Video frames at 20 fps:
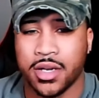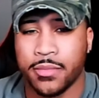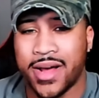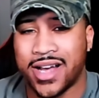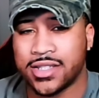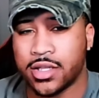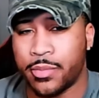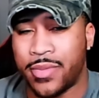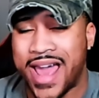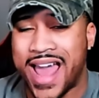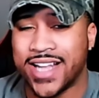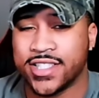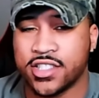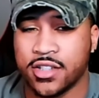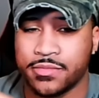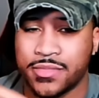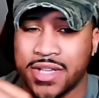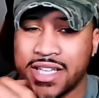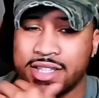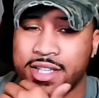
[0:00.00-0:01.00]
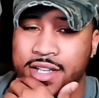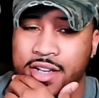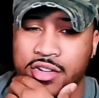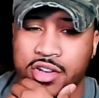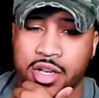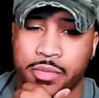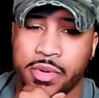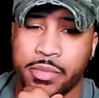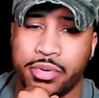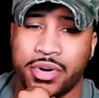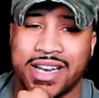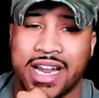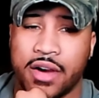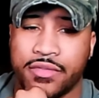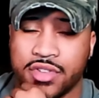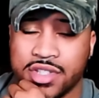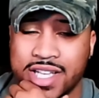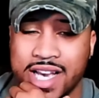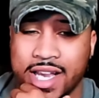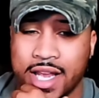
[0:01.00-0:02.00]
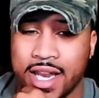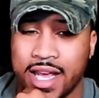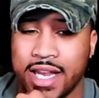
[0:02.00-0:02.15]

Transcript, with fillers: about the patch update that they're going to be putting out for Tekken